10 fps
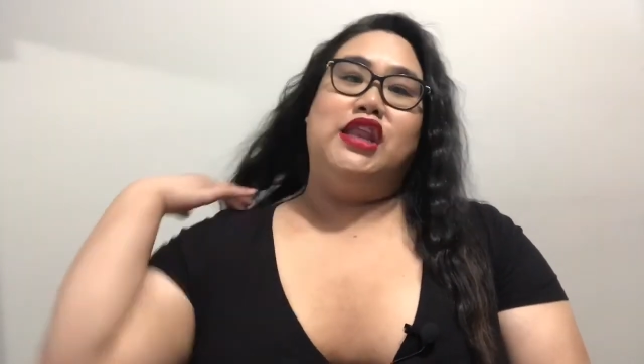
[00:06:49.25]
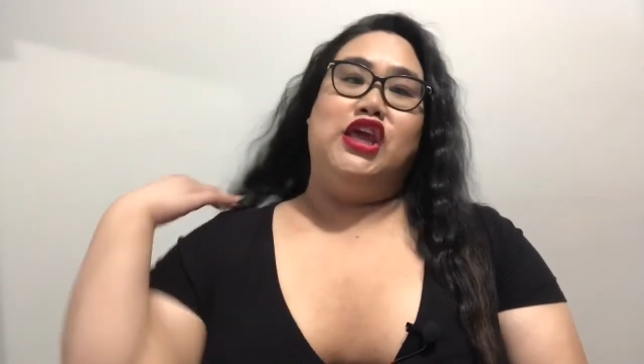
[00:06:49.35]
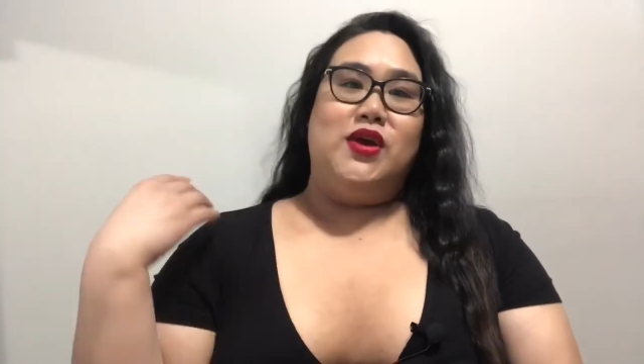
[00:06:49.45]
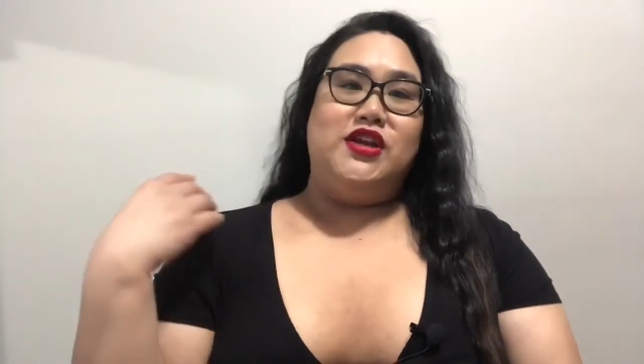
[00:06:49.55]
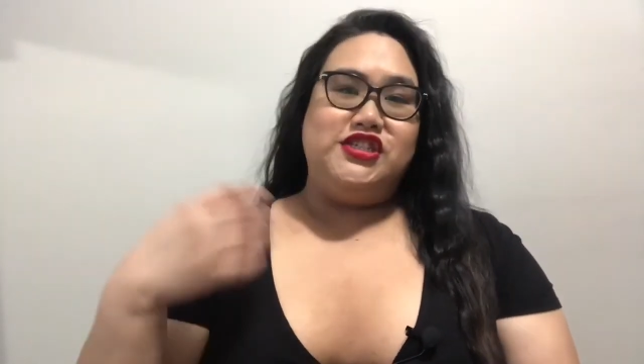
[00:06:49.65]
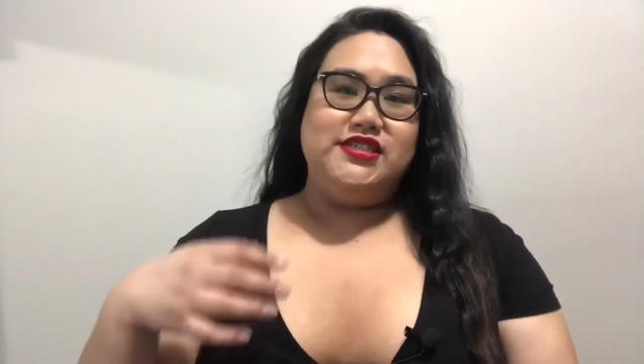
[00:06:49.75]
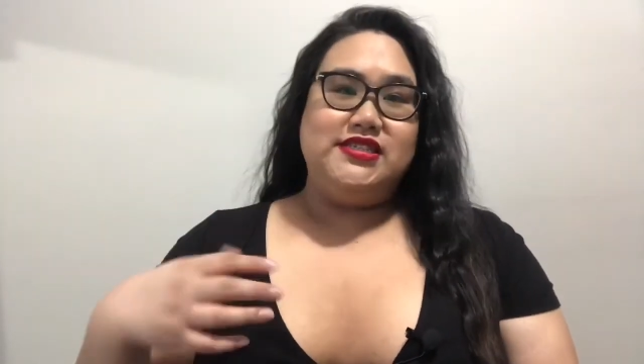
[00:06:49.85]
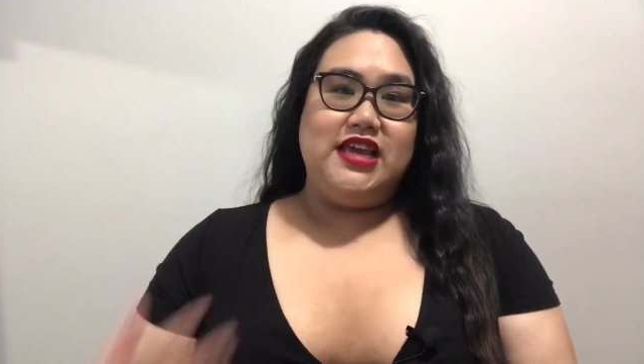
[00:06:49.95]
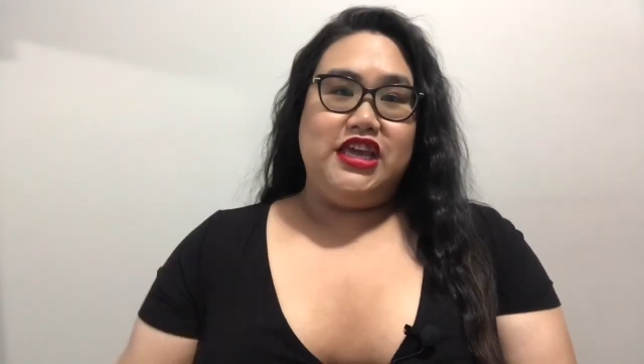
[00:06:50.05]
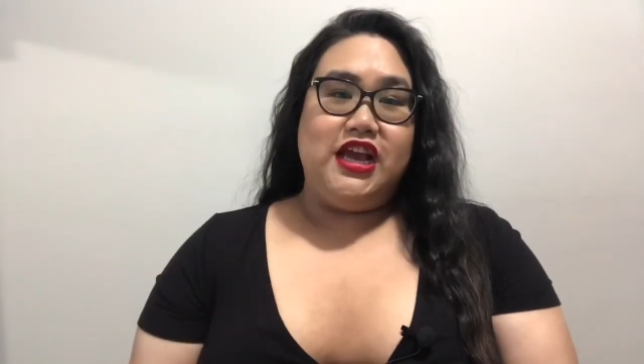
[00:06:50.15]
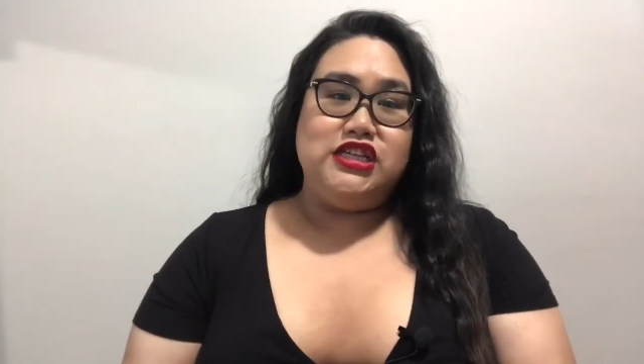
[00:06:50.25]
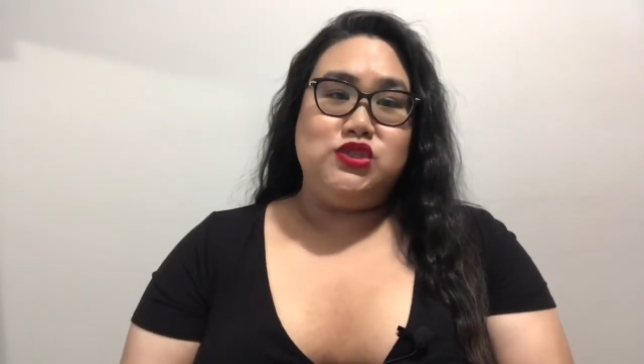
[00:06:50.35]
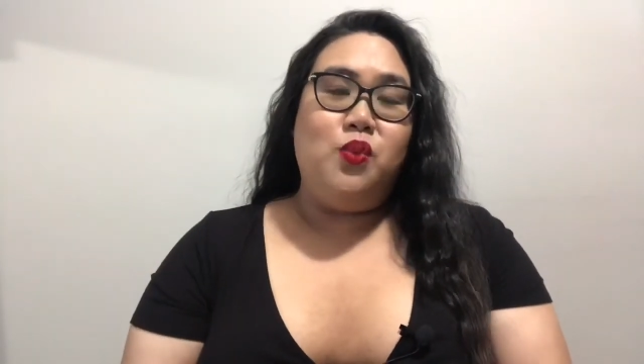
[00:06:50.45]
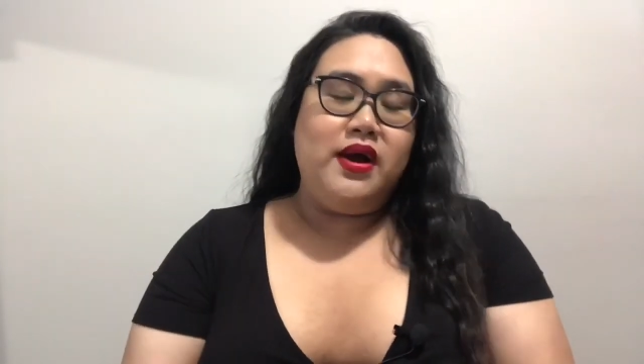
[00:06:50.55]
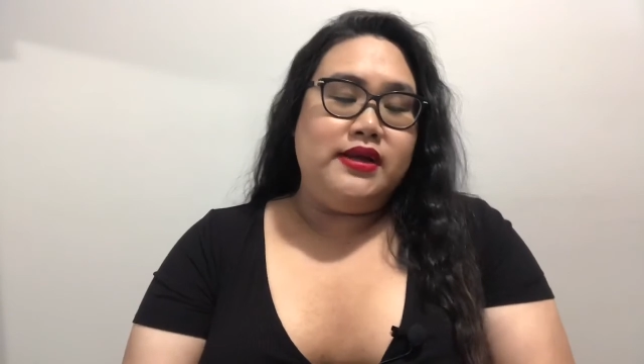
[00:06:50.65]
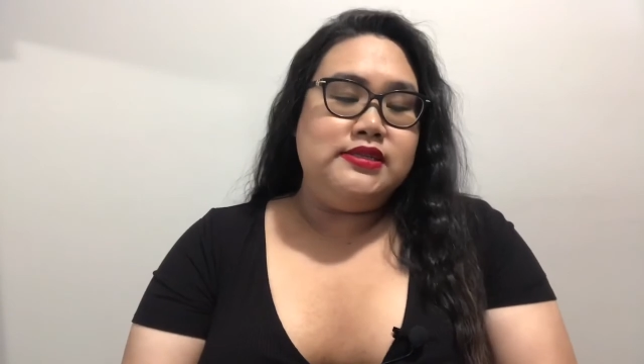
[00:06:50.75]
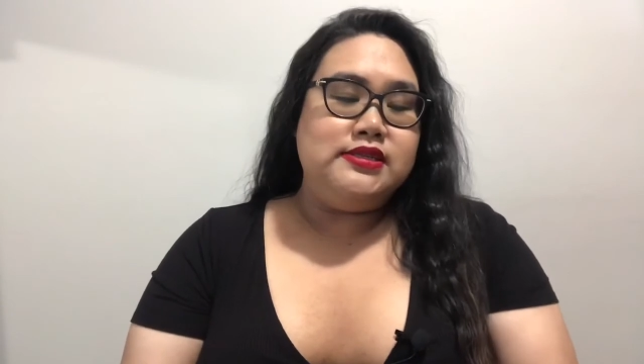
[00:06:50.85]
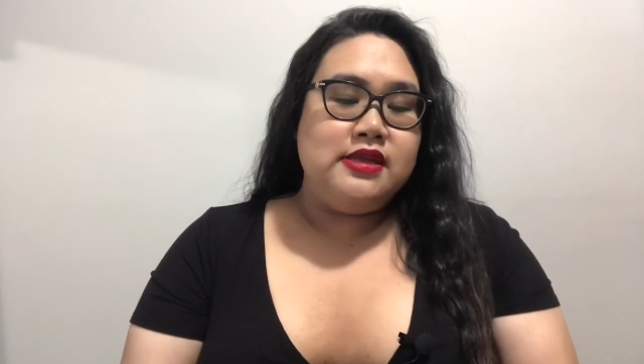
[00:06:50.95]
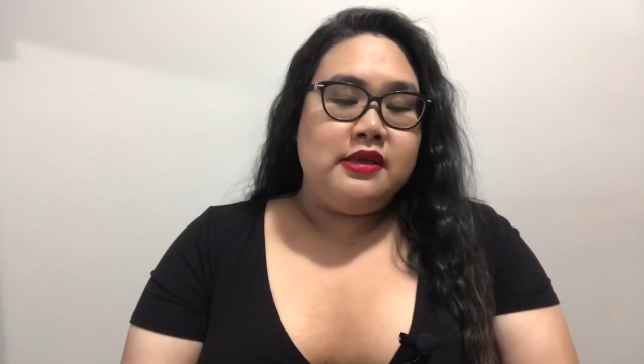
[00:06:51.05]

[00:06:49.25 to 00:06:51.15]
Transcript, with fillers: any questions that you guys want.